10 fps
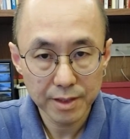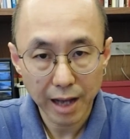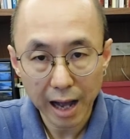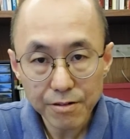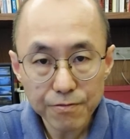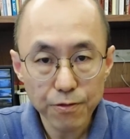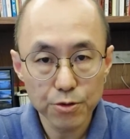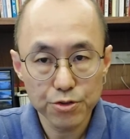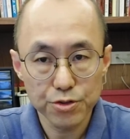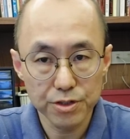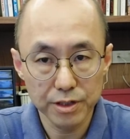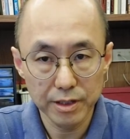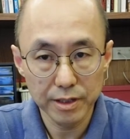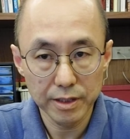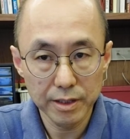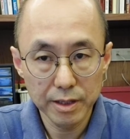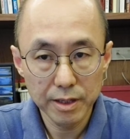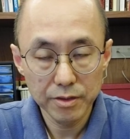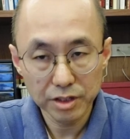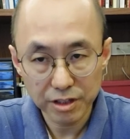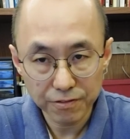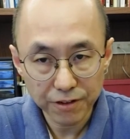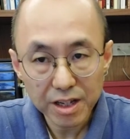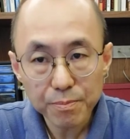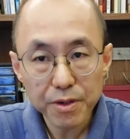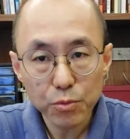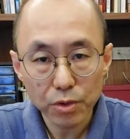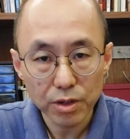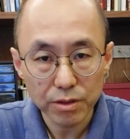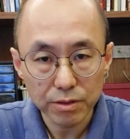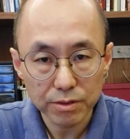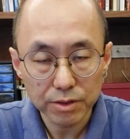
Unfortunately, the developing world